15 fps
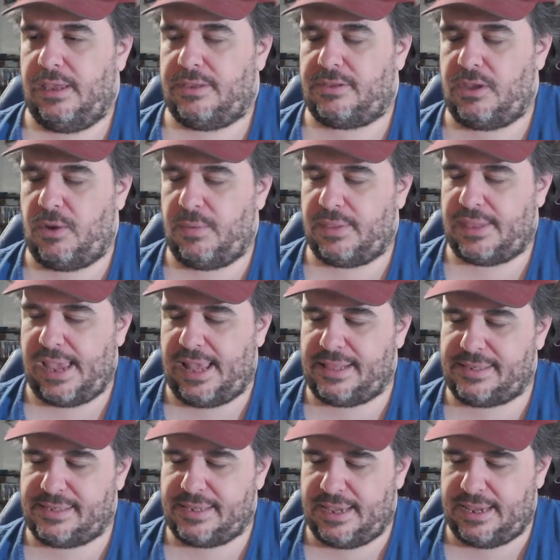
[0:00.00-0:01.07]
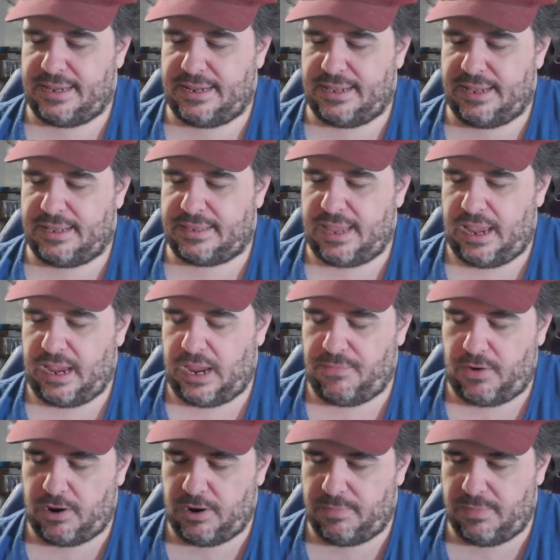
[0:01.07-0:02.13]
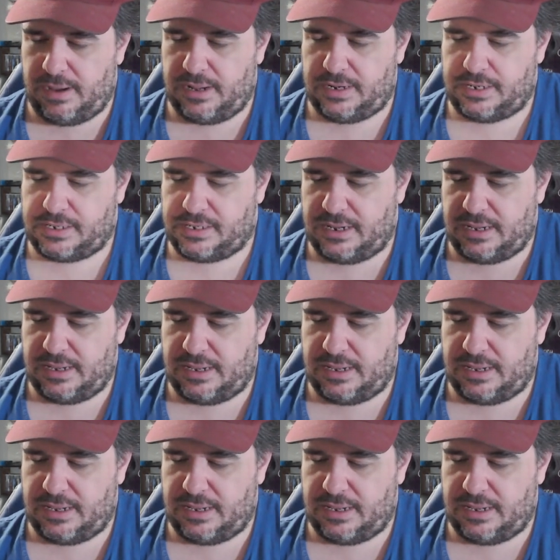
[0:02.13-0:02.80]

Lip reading: So with that said, thank you very much.